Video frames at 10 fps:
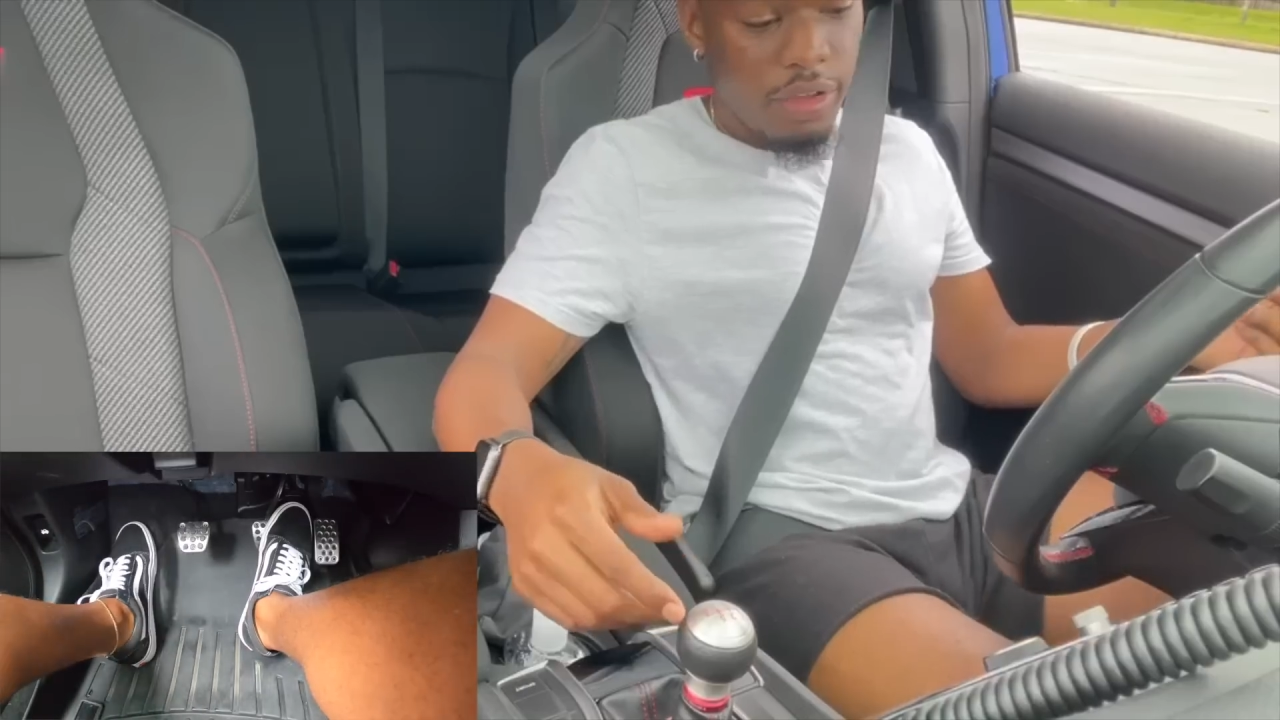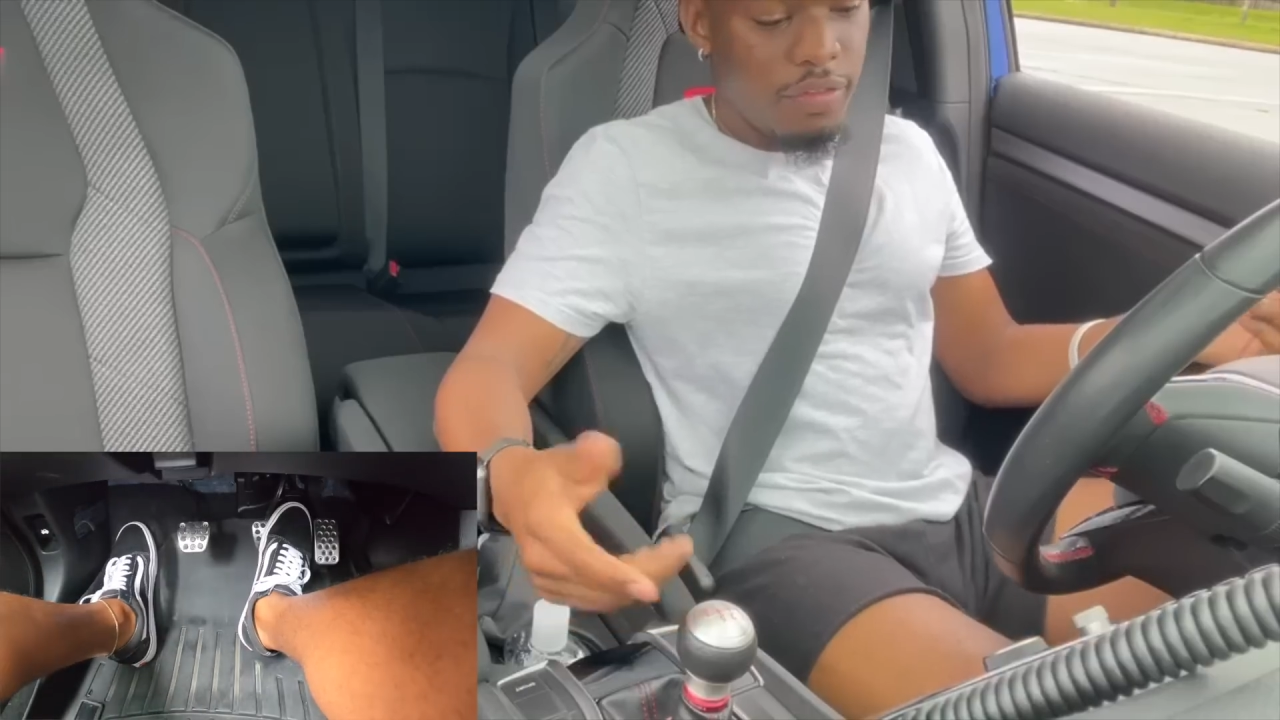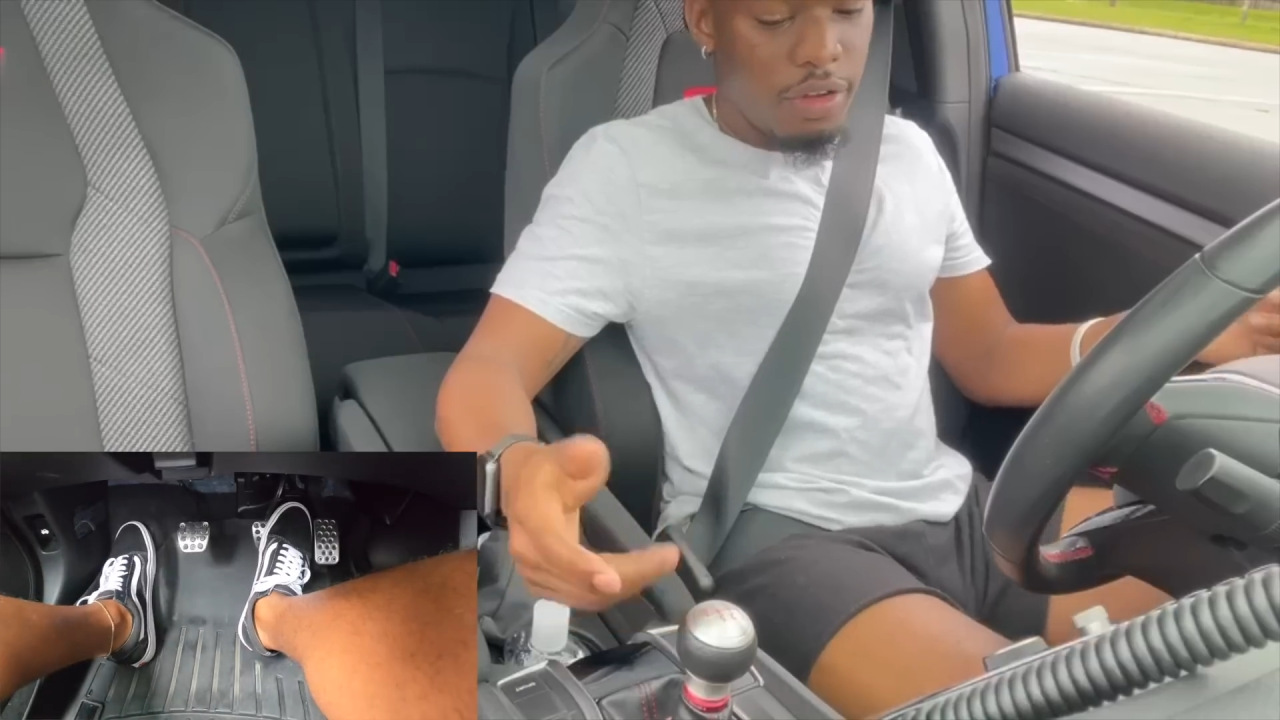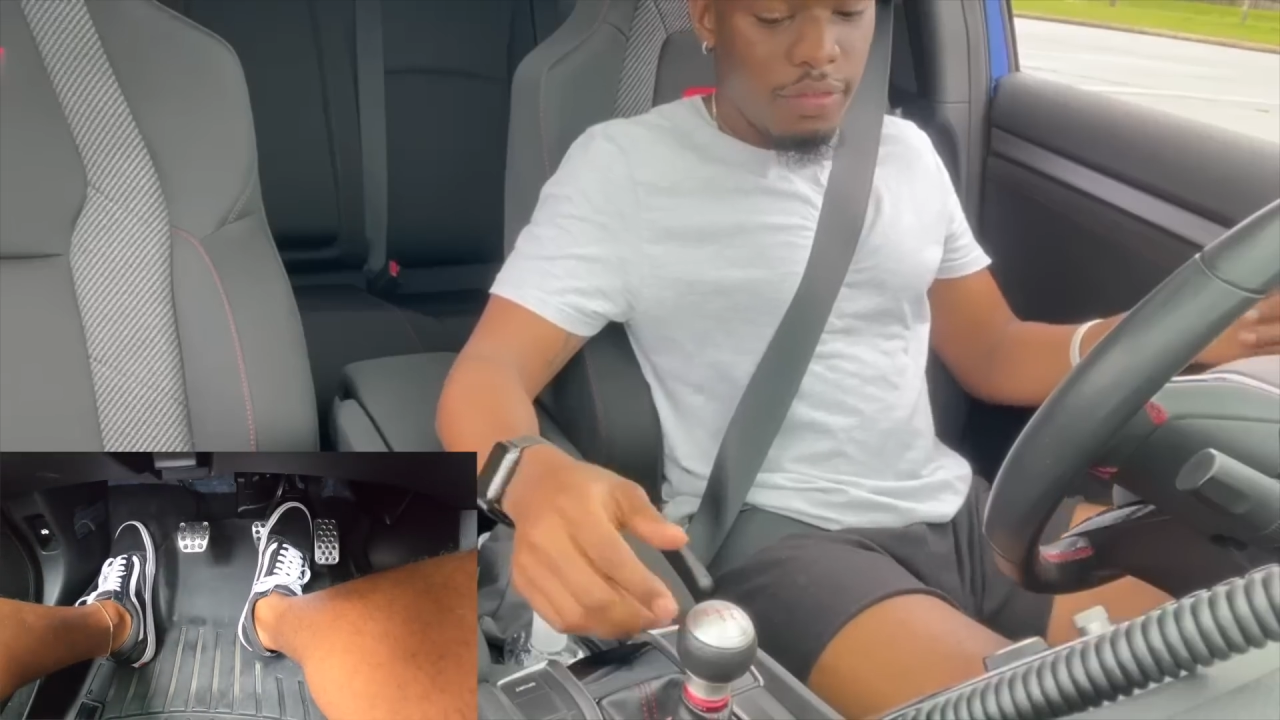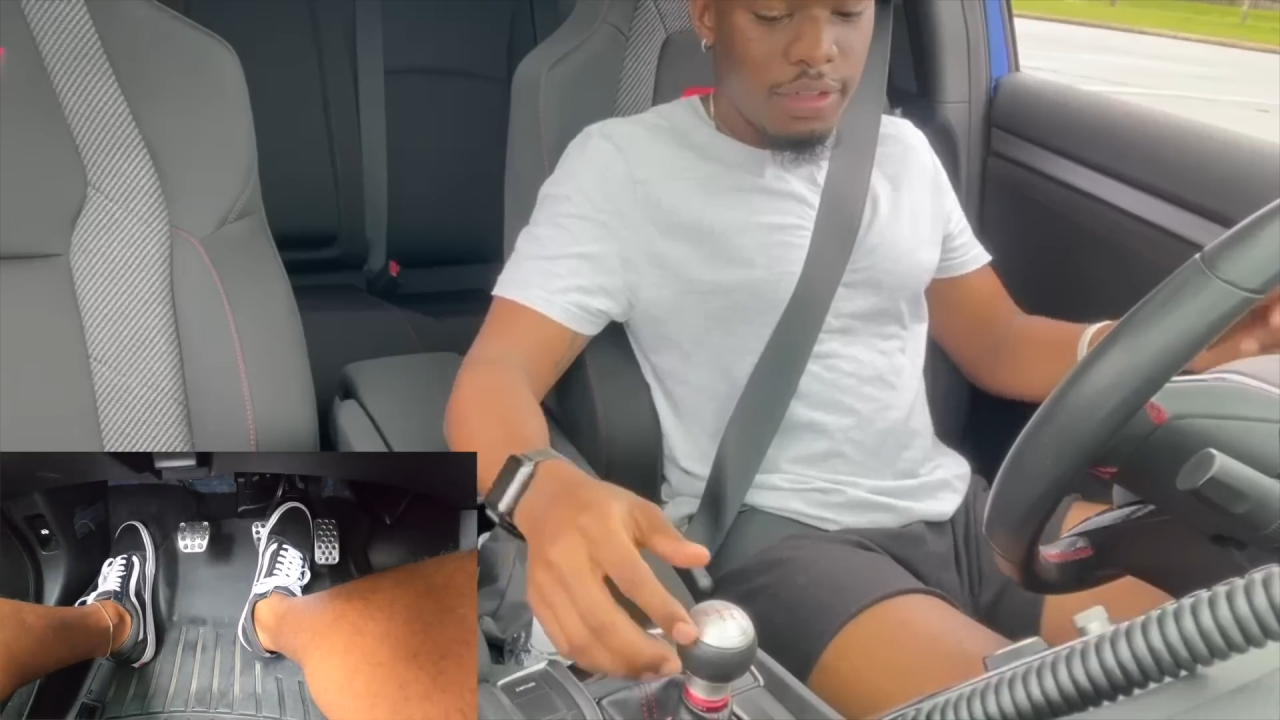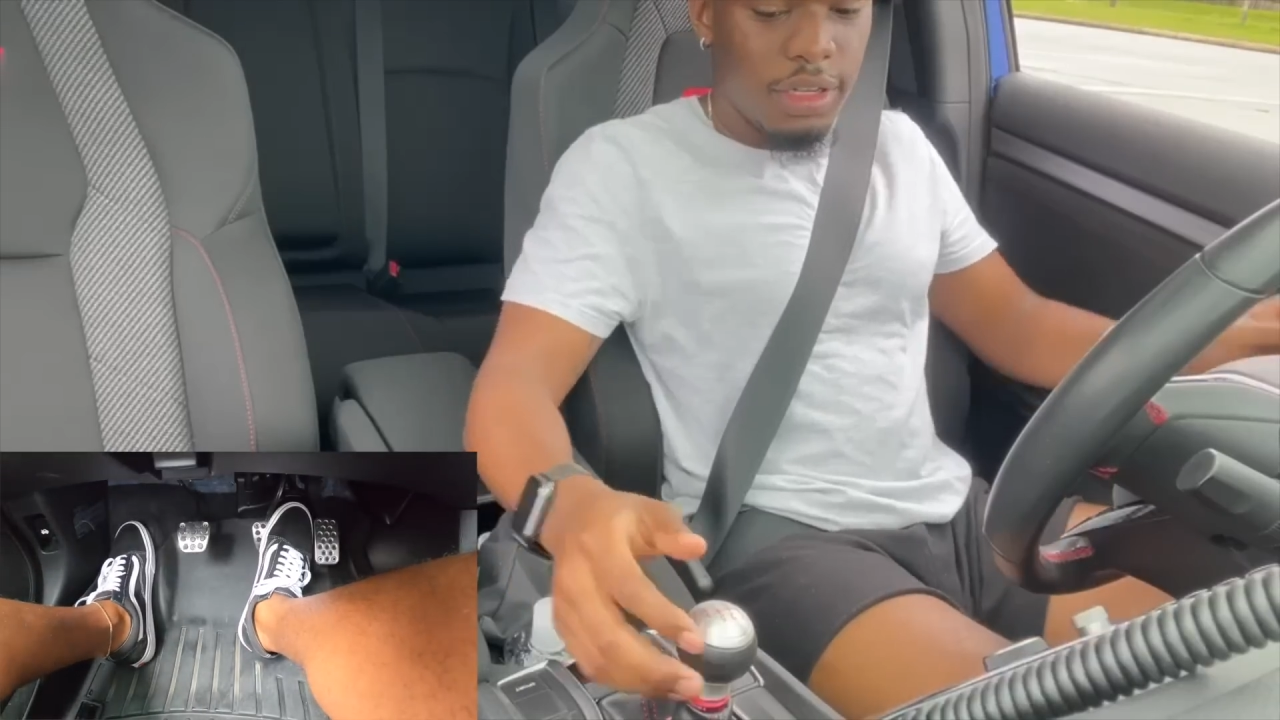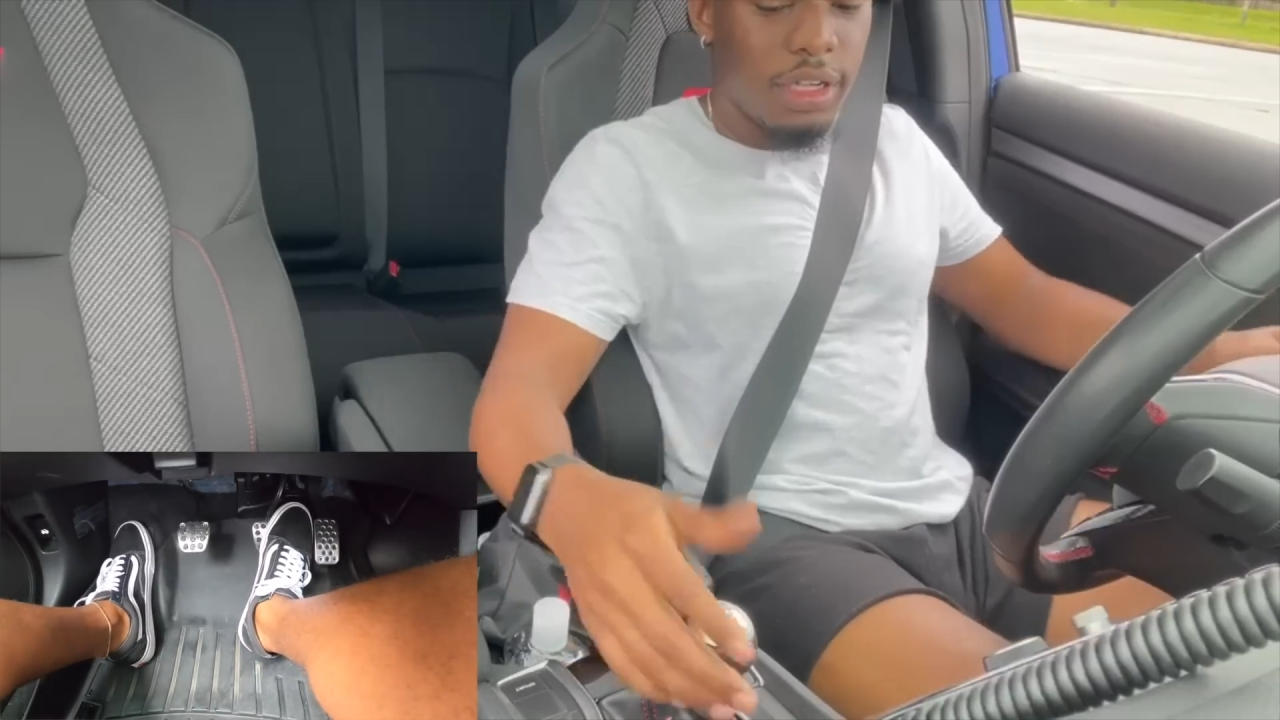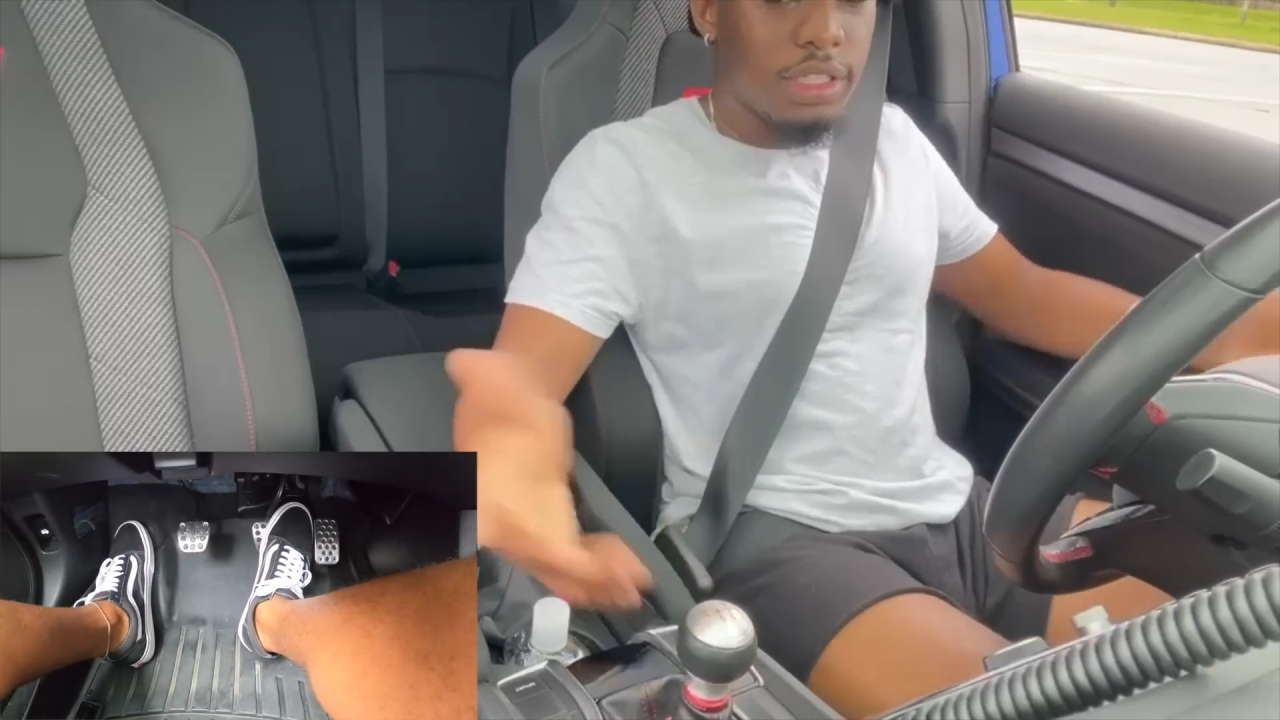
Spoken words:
foot off the clutch,